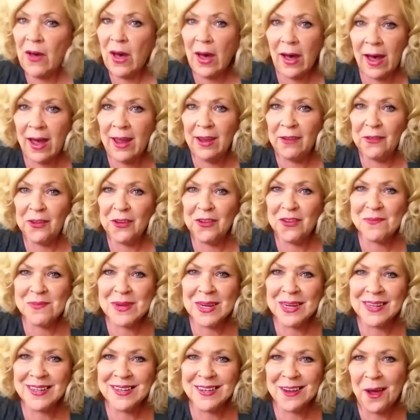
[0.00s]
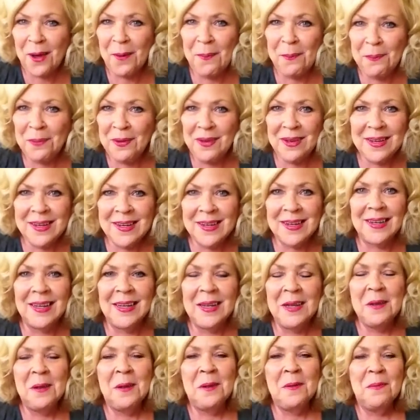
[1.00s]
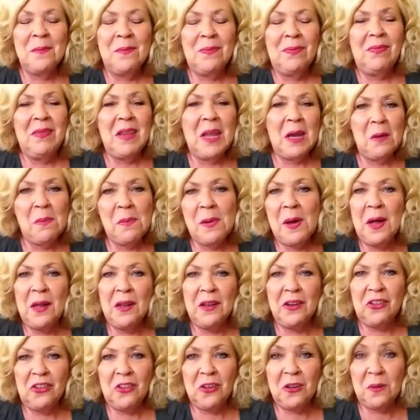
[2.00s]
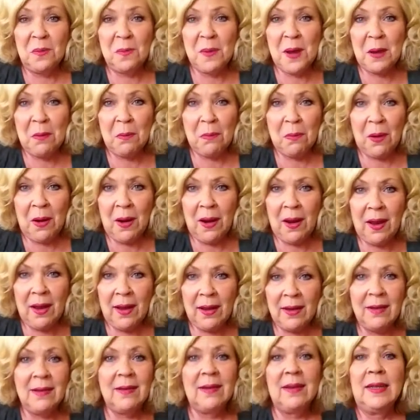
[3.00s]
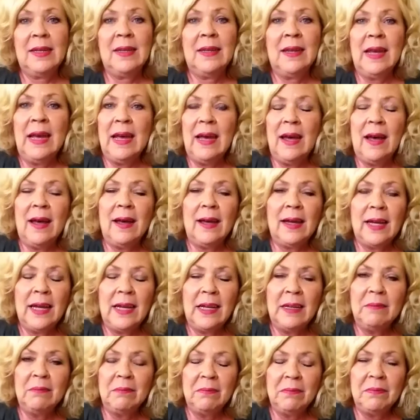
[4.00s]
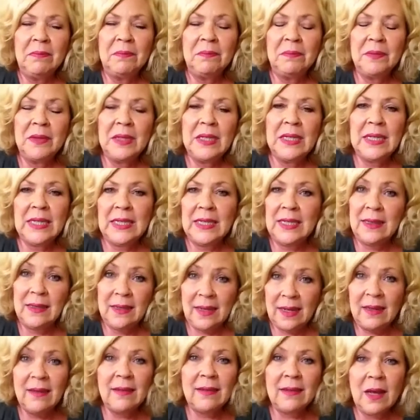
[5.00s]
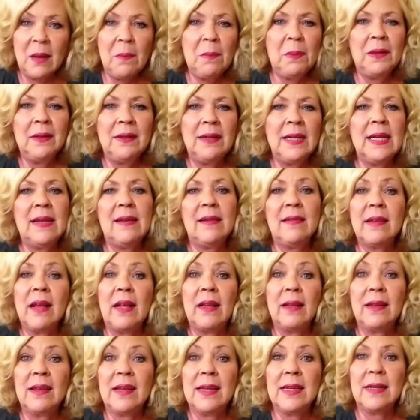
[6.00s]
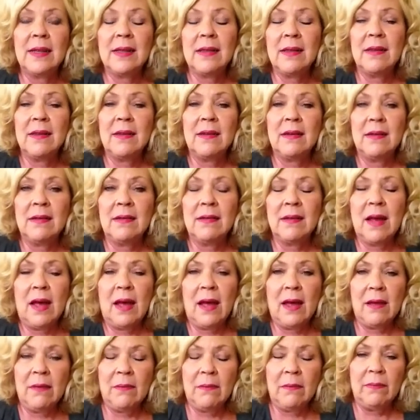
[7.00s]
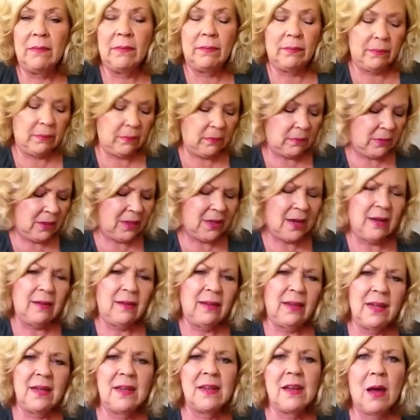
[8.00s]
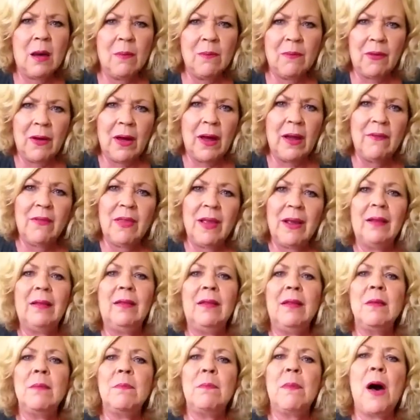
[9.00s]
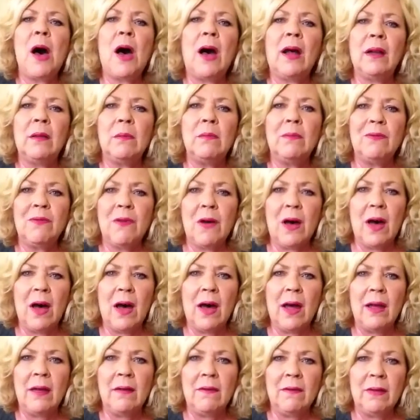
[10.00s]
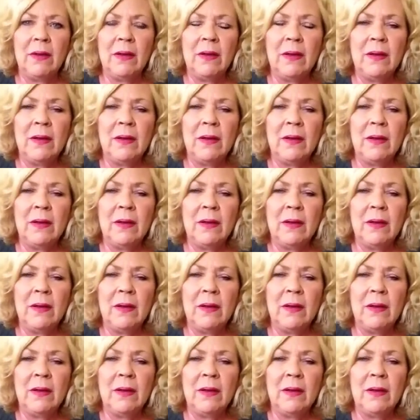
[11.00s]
five of my top 10 nail polishes by brand. Um, in the next couple of days, I'll get the, um, did I say top five? That's the bottom five.